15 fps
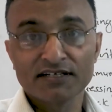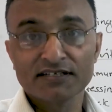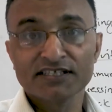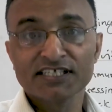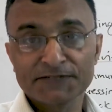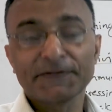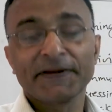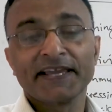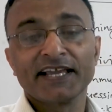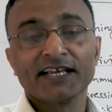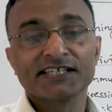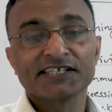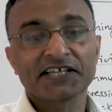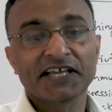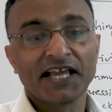speaking
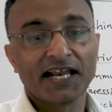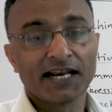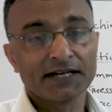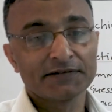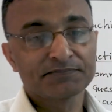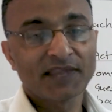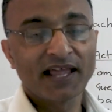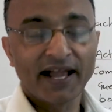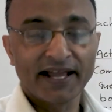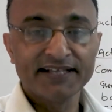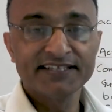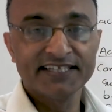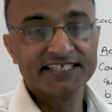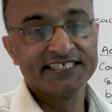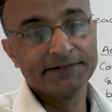skill,
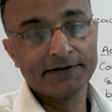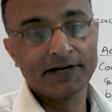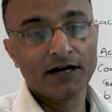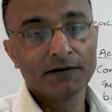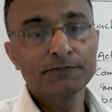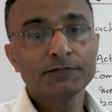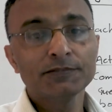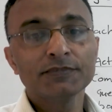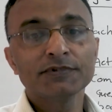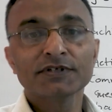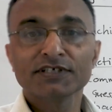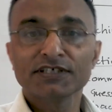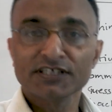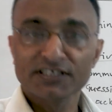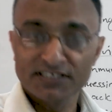and they develop
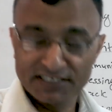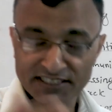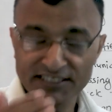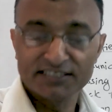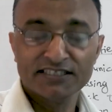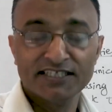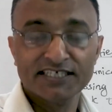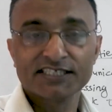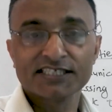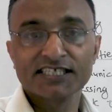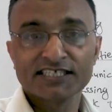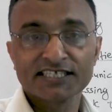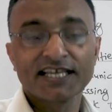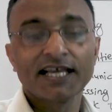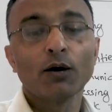this
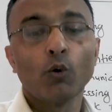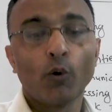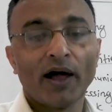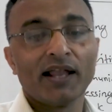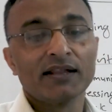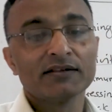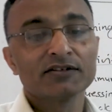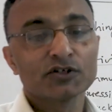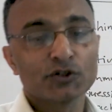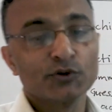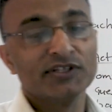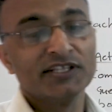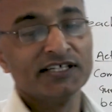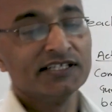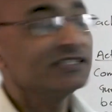skill well through
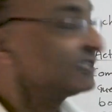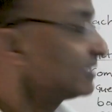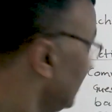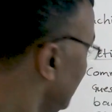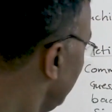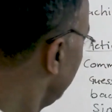these